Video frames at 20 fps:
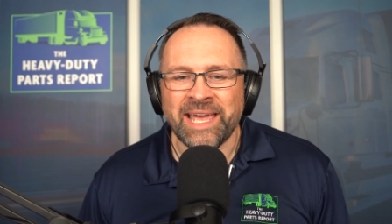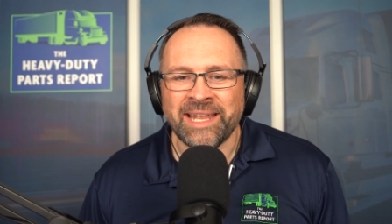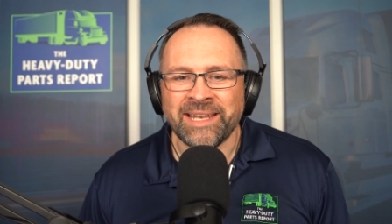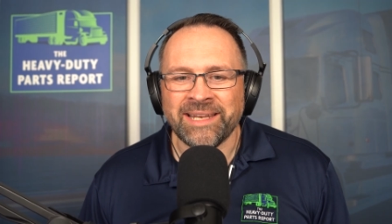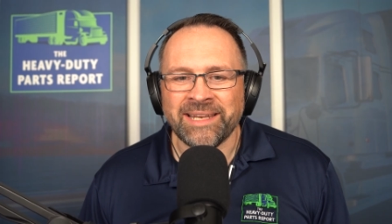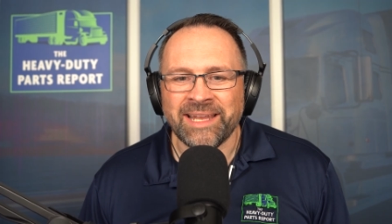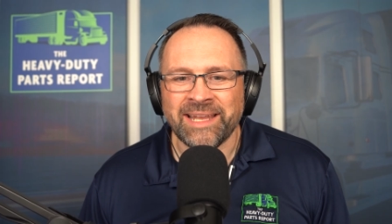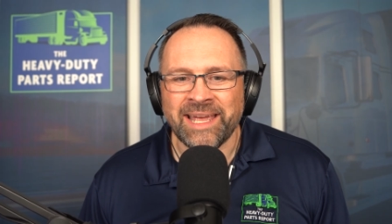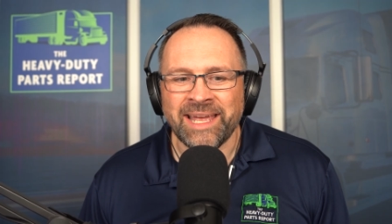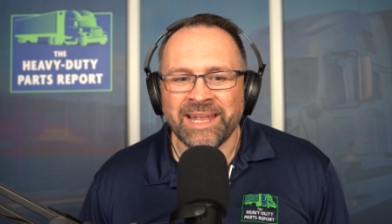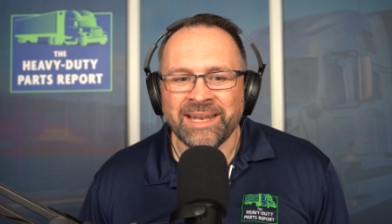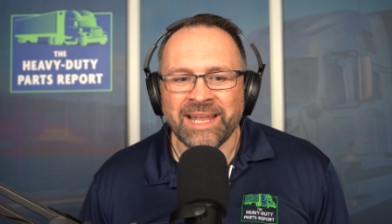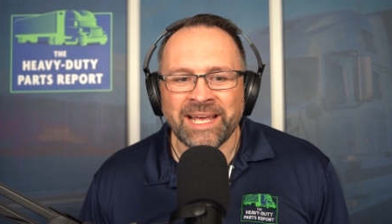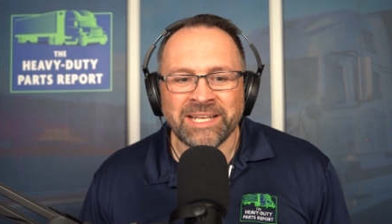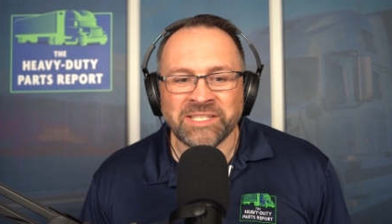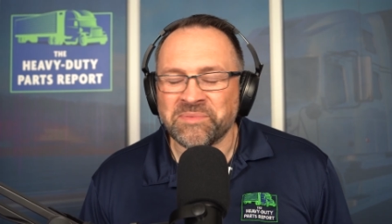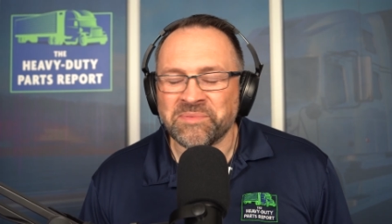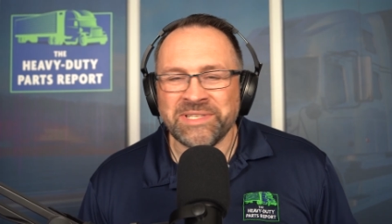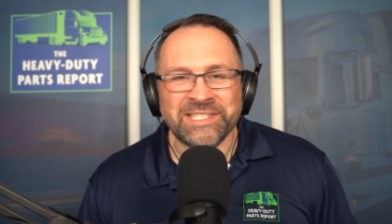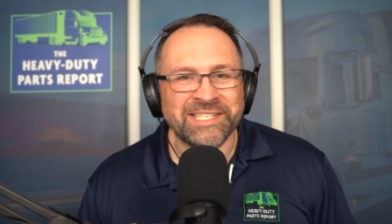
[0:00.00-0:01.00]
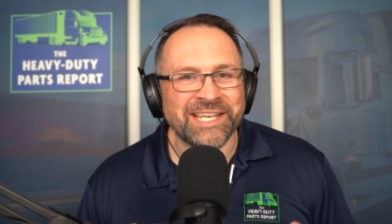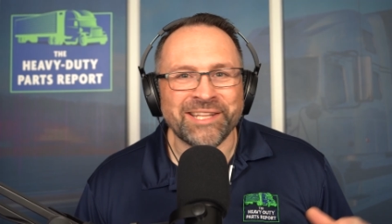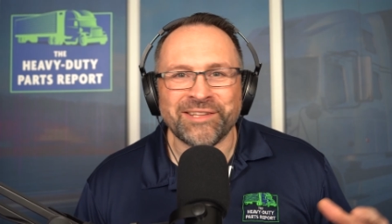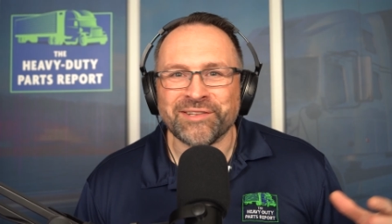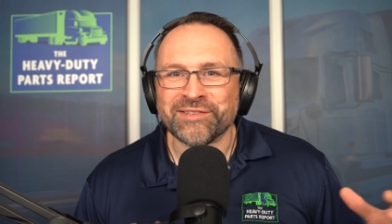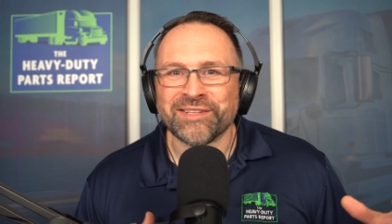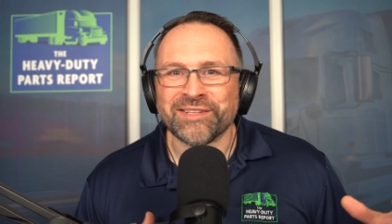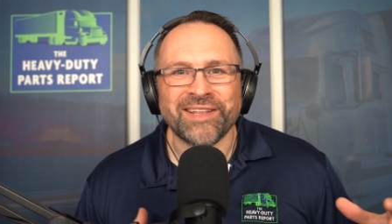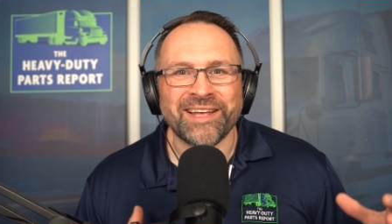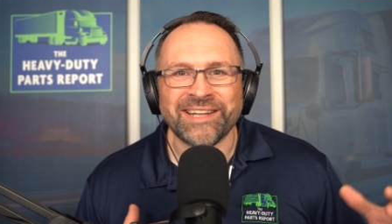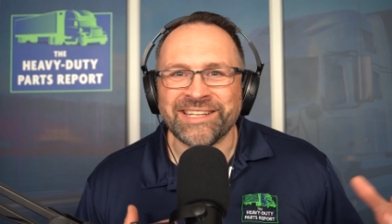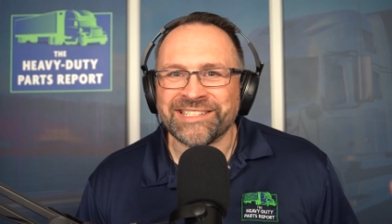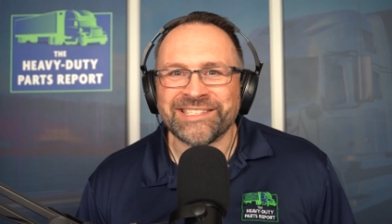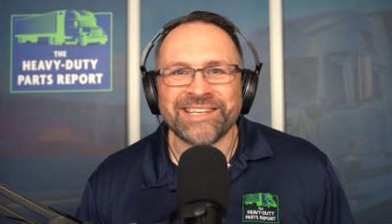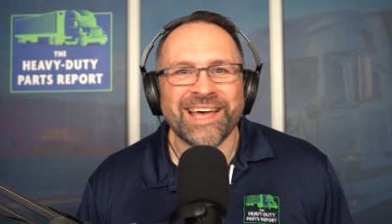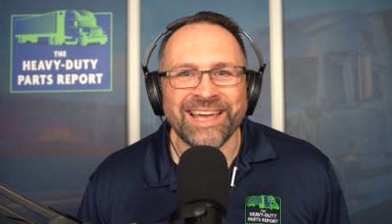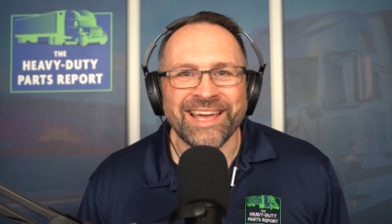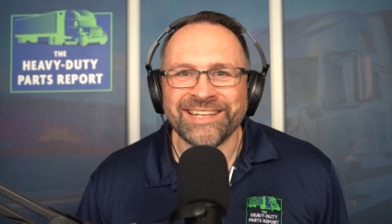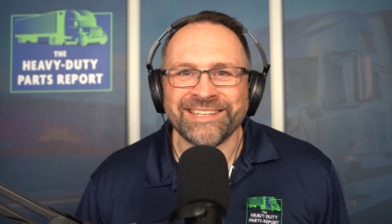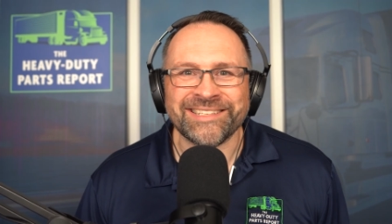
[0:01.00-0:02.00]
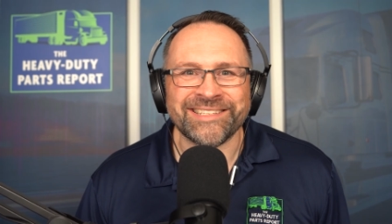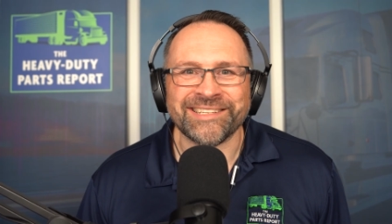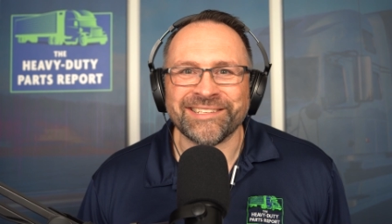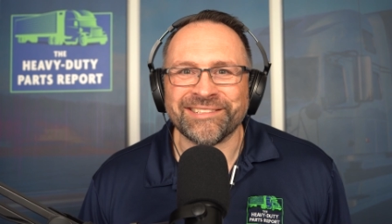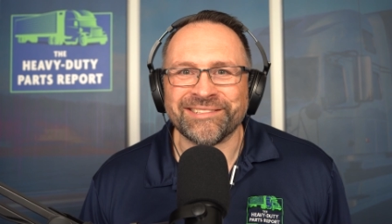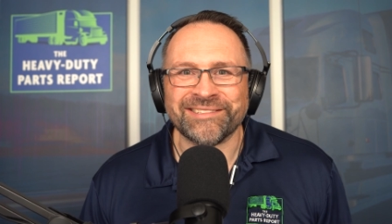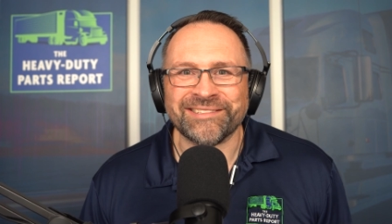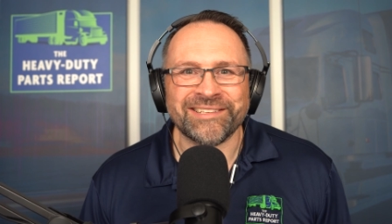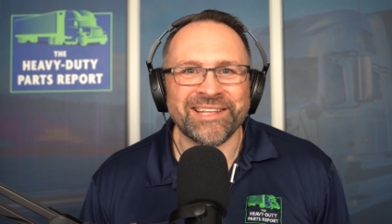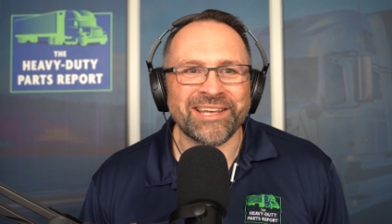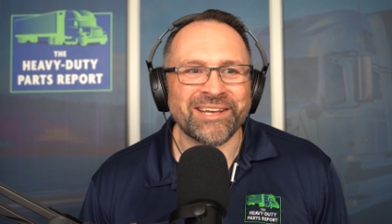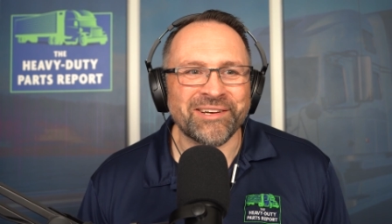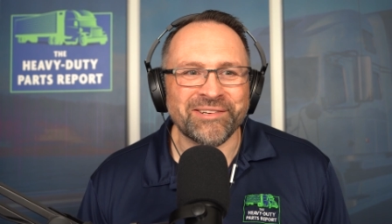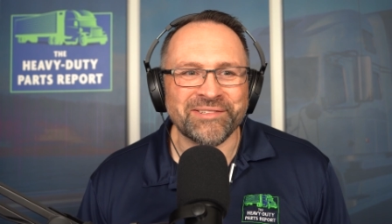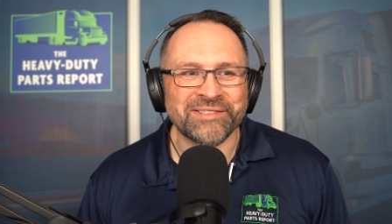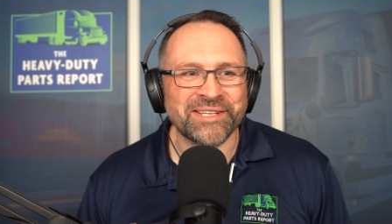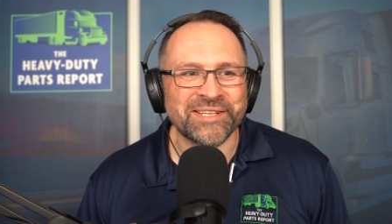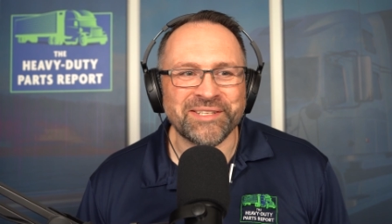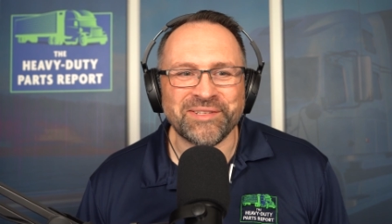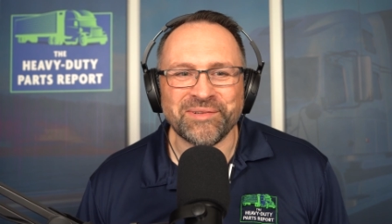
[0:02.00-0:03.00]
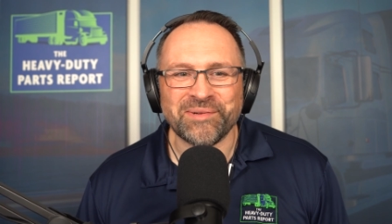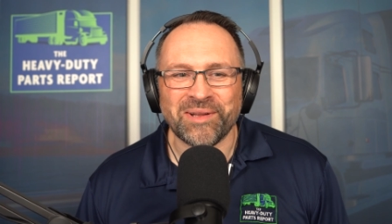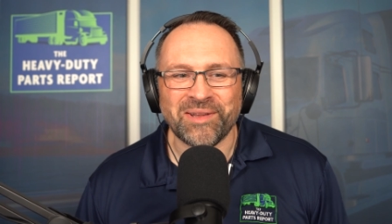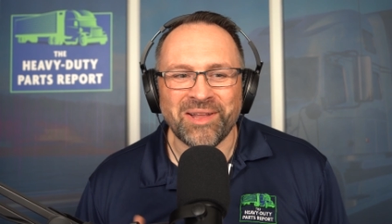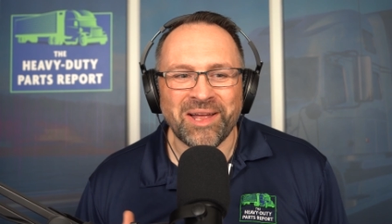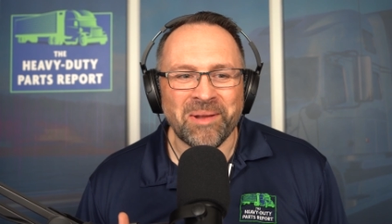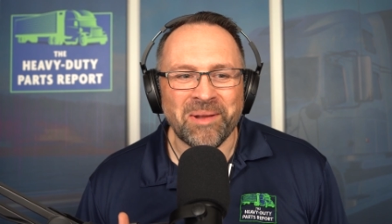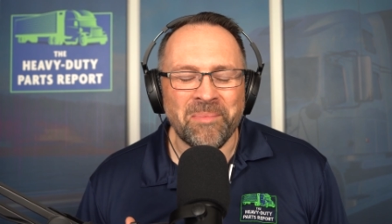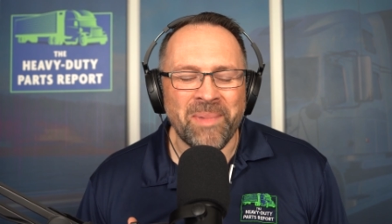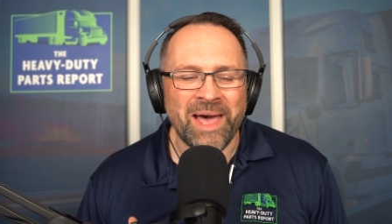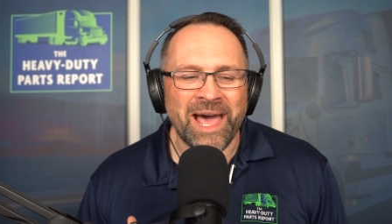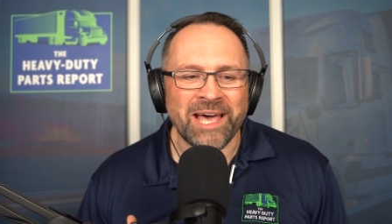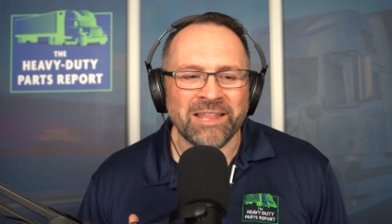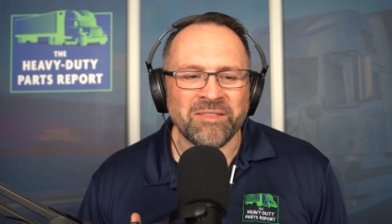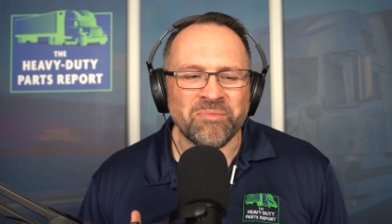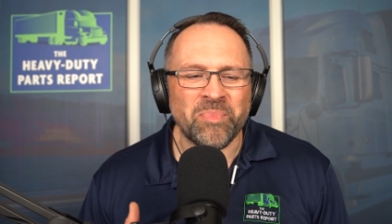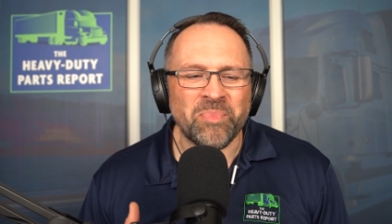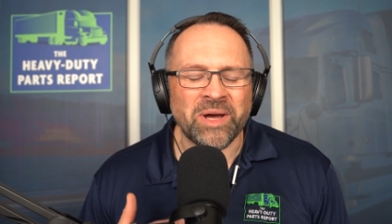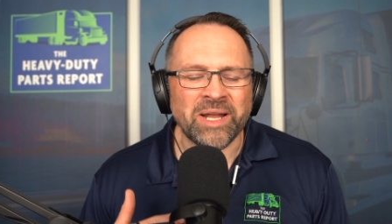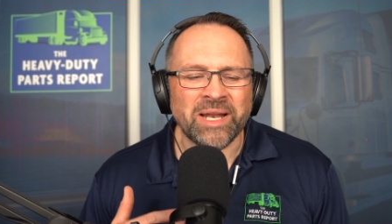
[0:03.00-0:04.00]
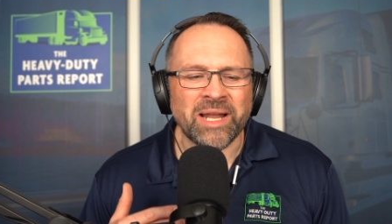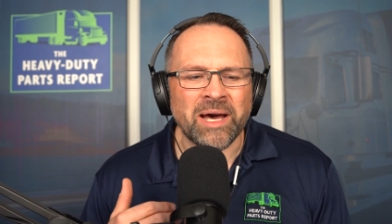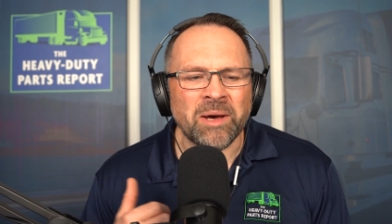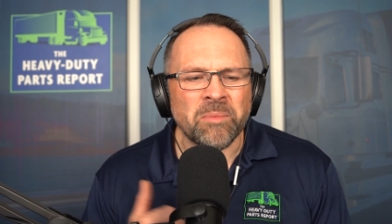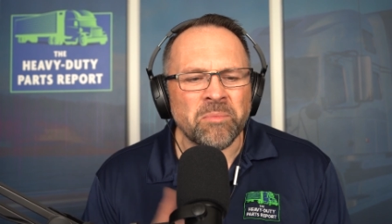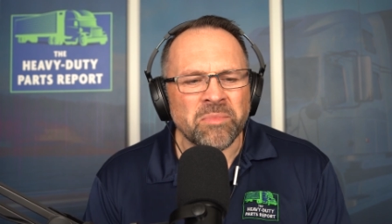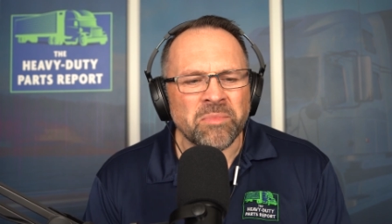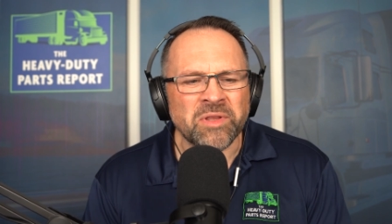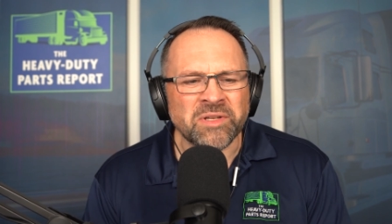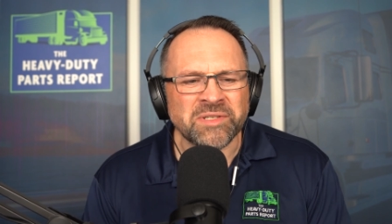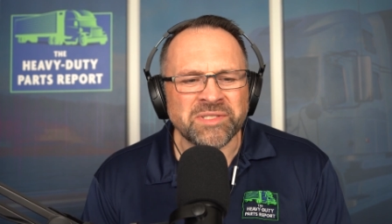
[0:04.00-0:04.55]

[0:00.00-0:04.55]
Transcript: and and as we said, there's a lot of science that goes into it, a lot of math, but um,